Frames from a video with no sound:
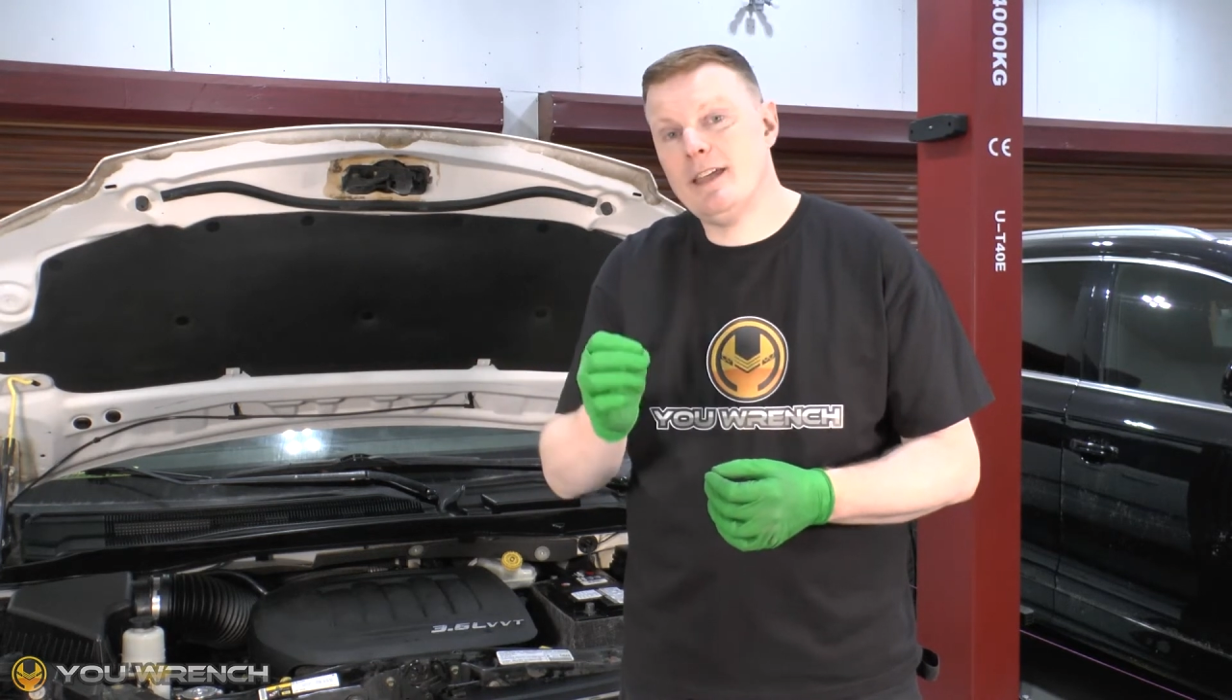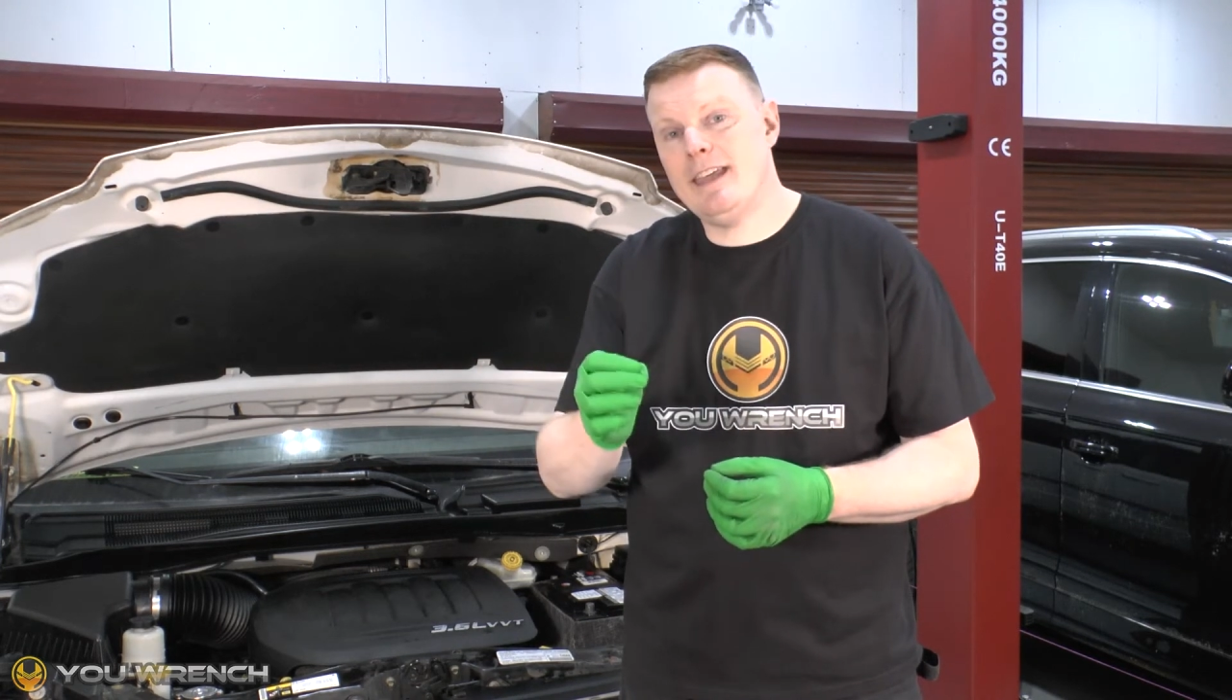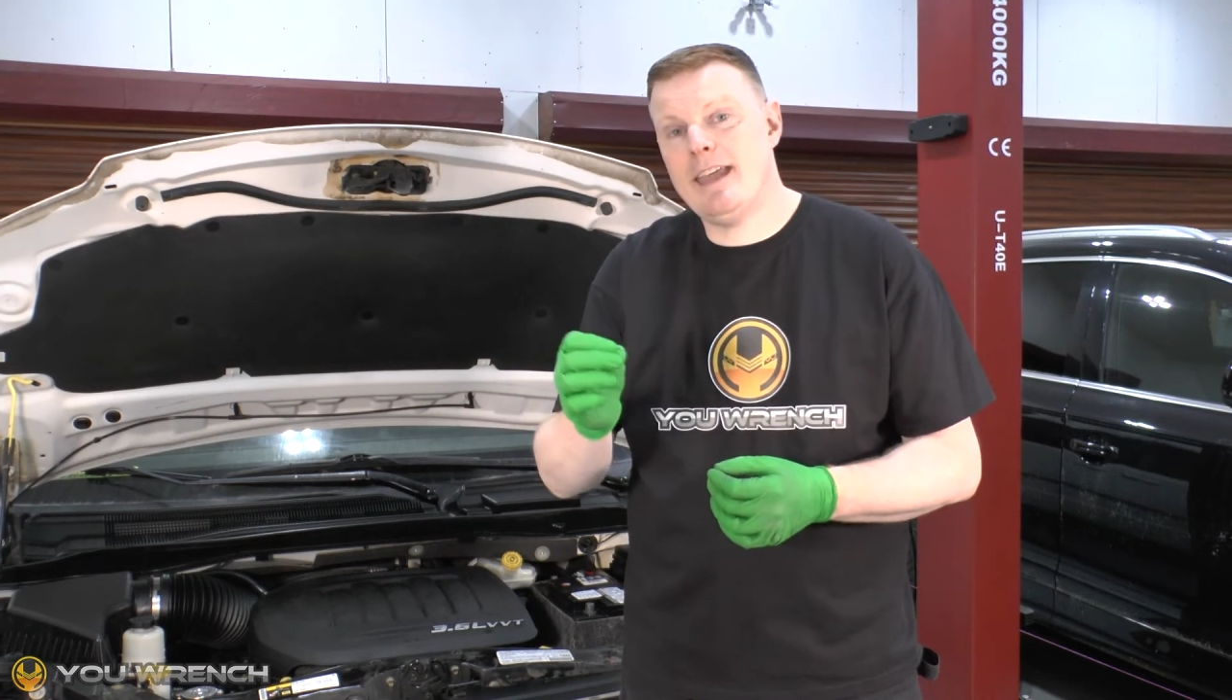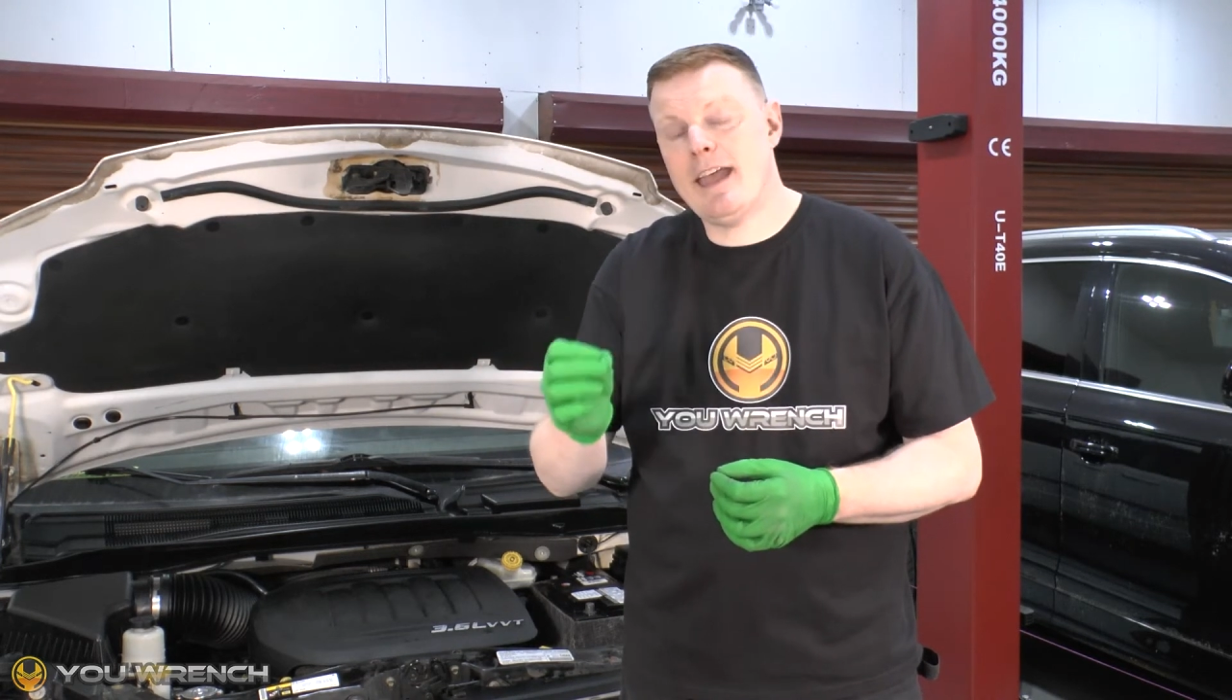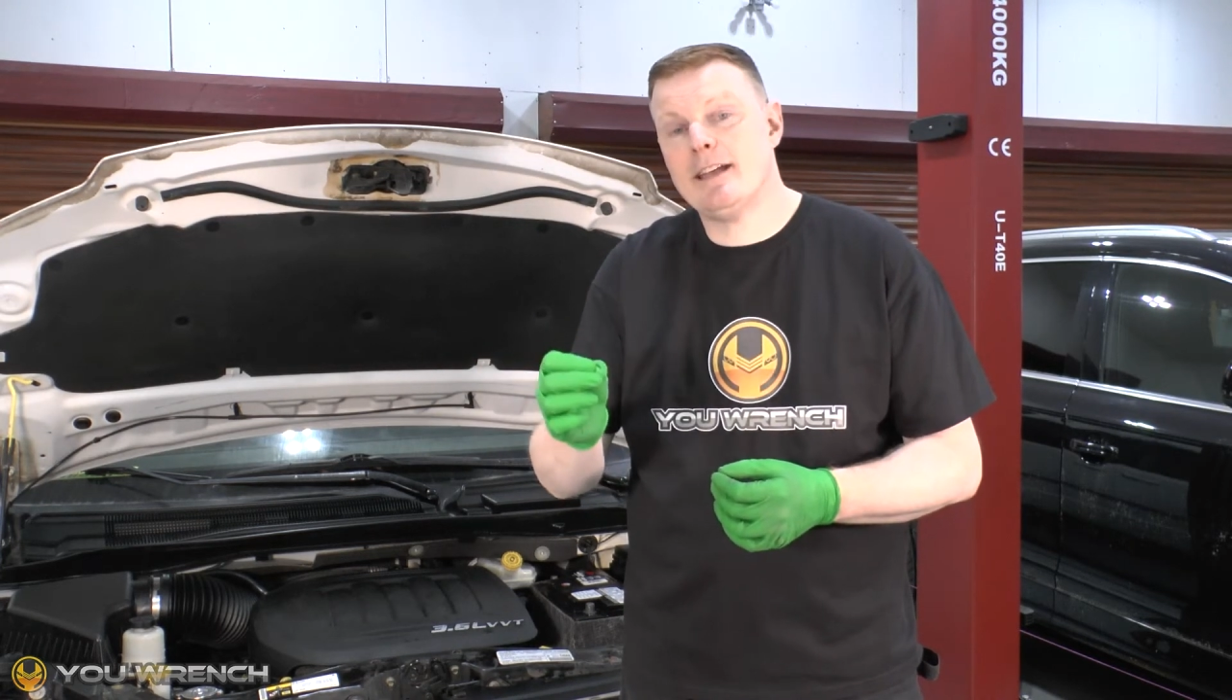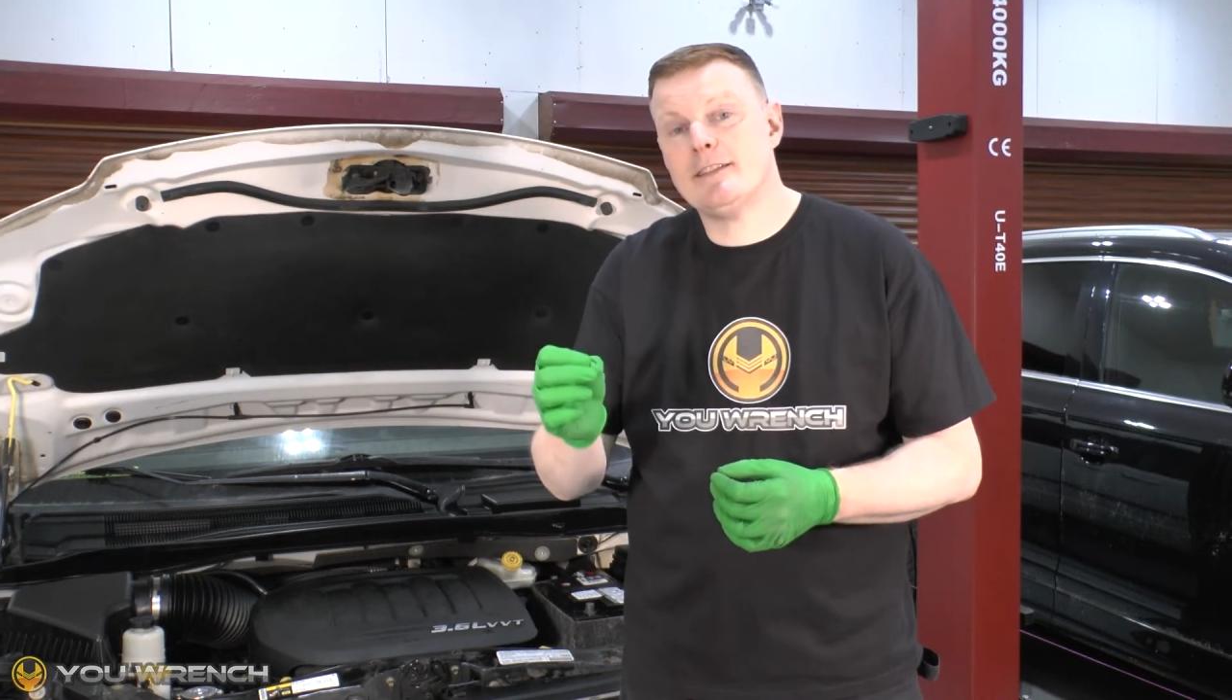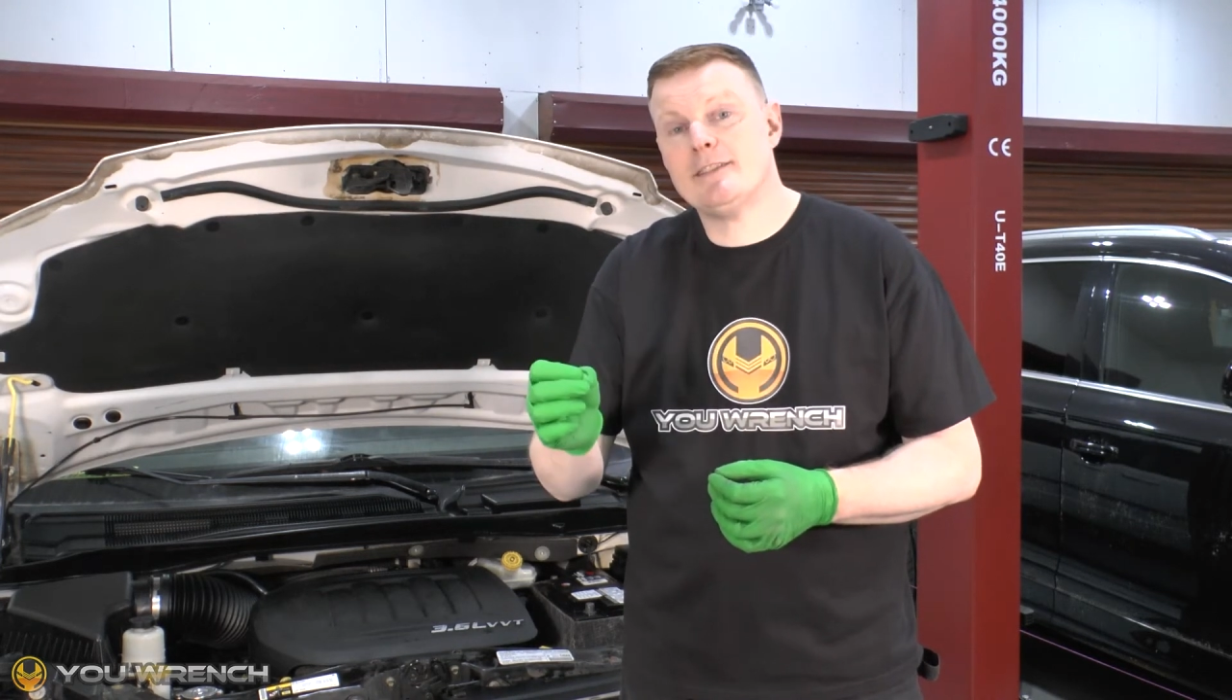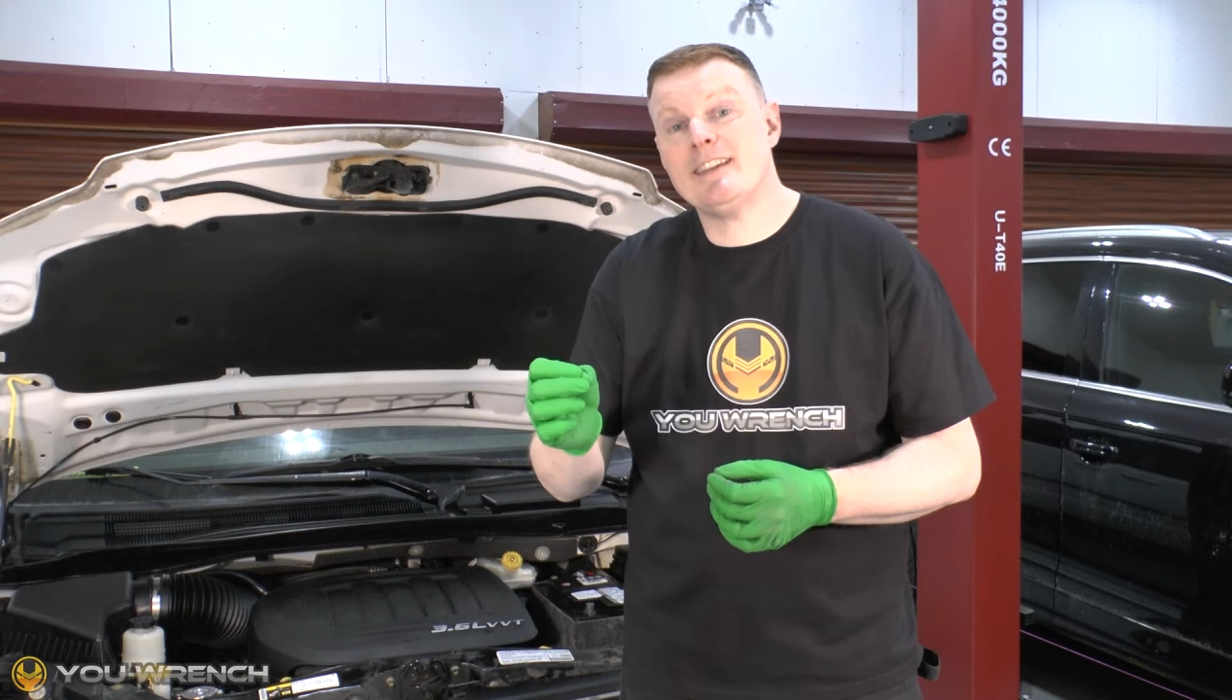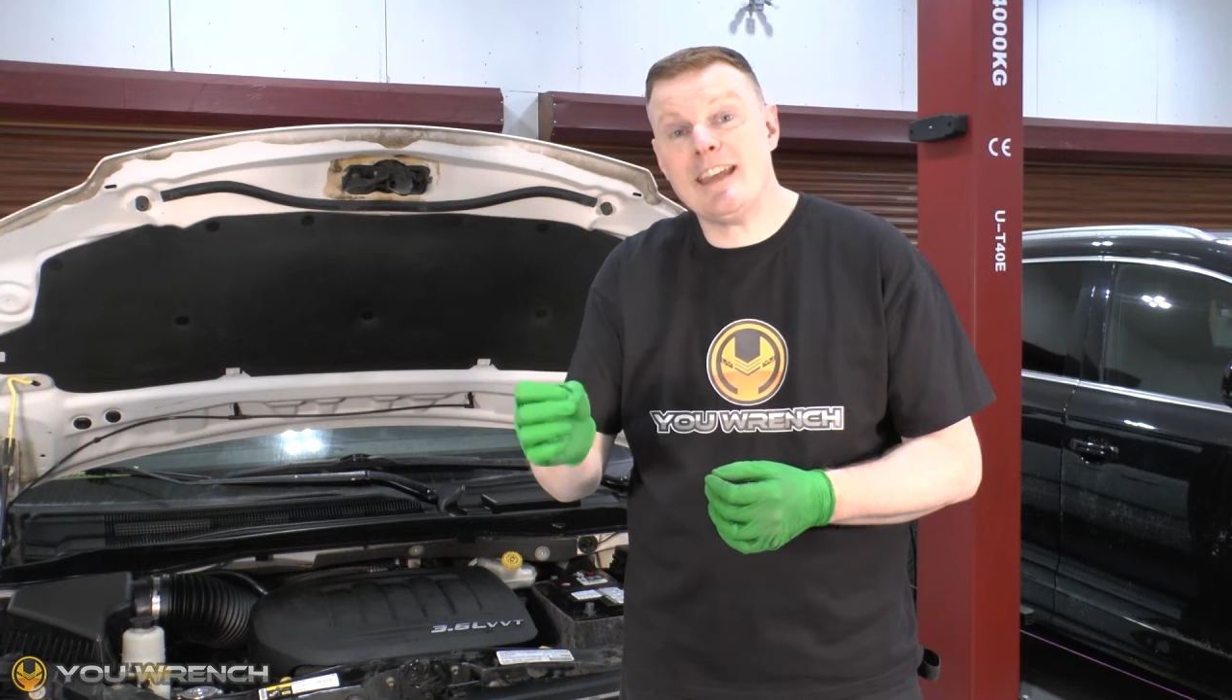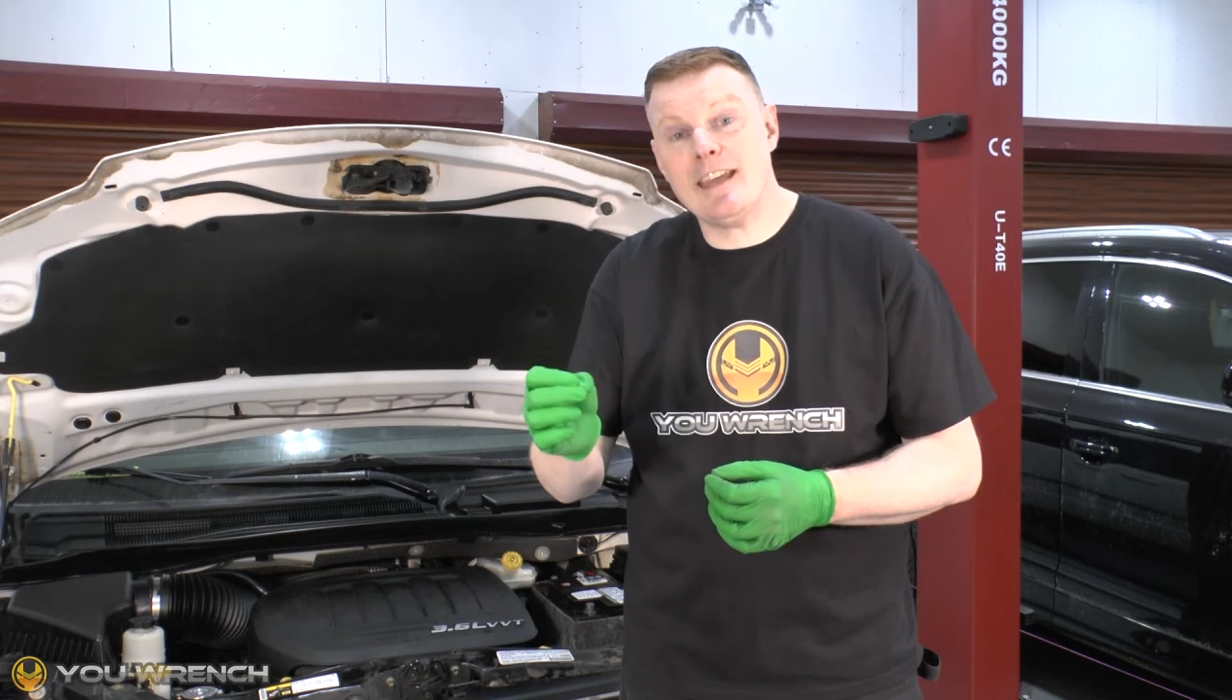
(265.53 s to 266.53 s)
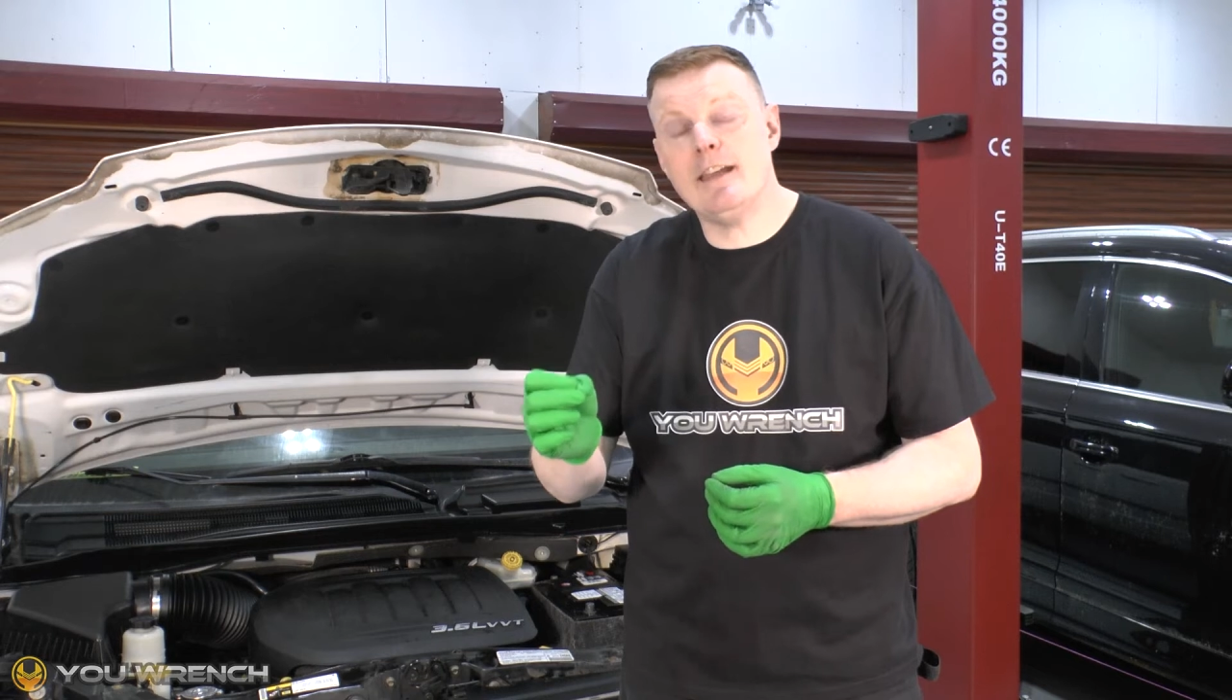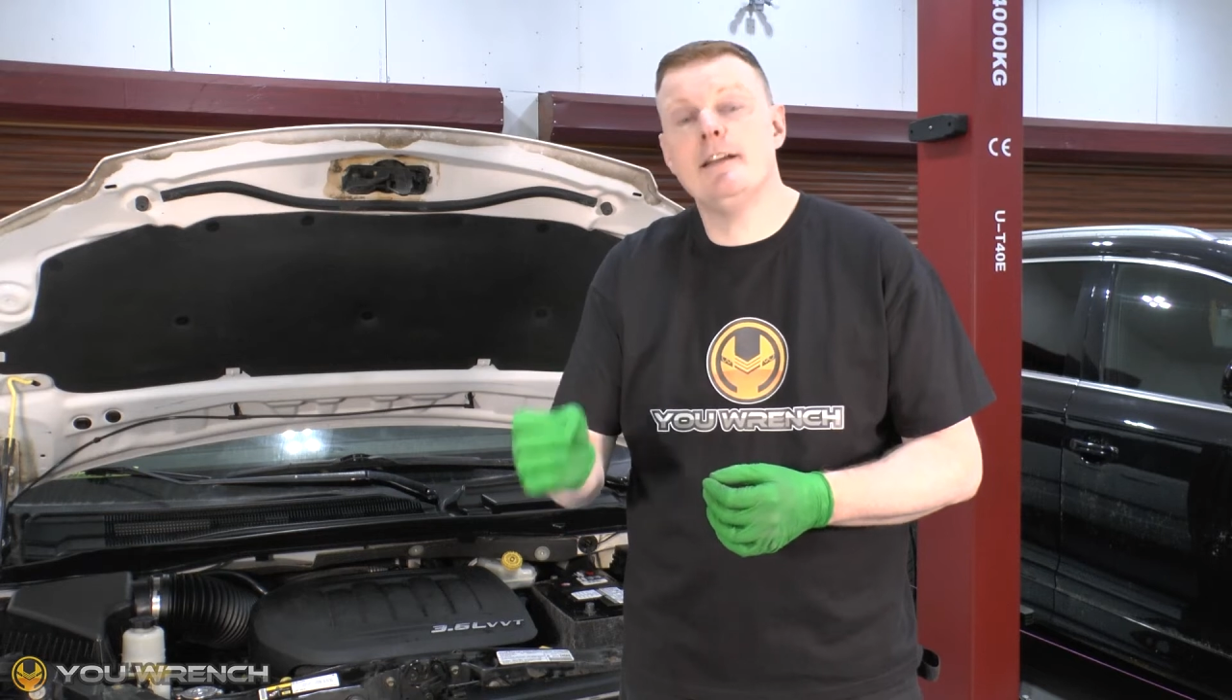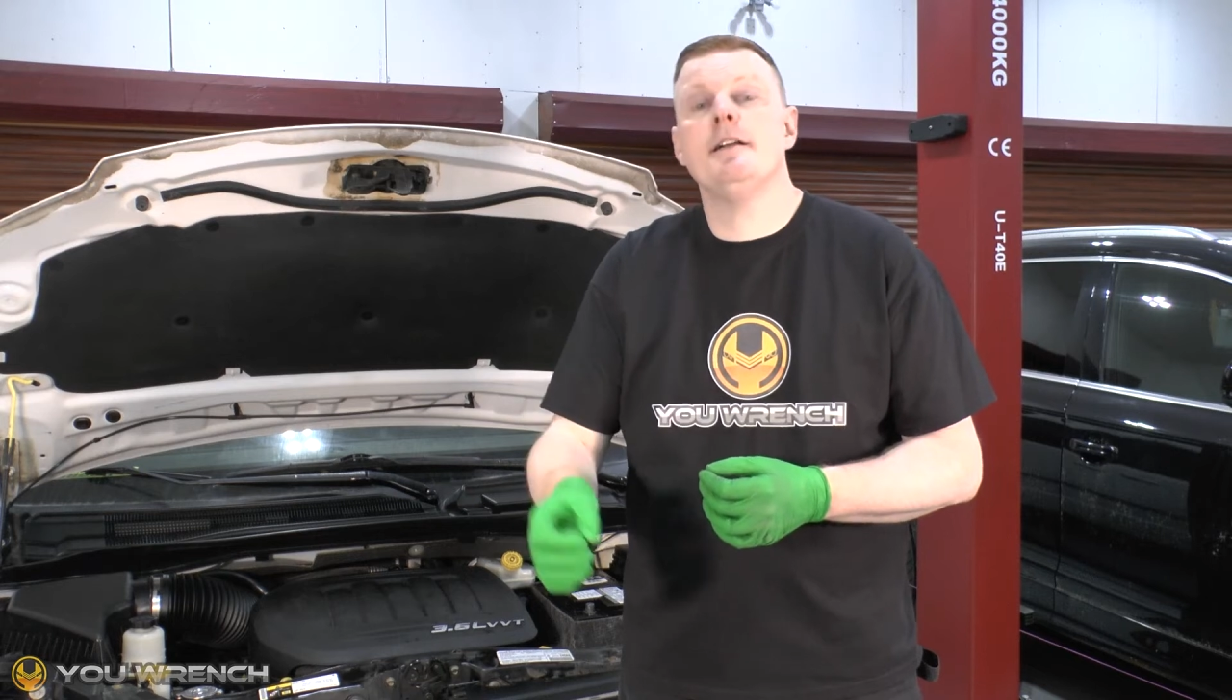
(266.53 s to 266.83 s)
EXC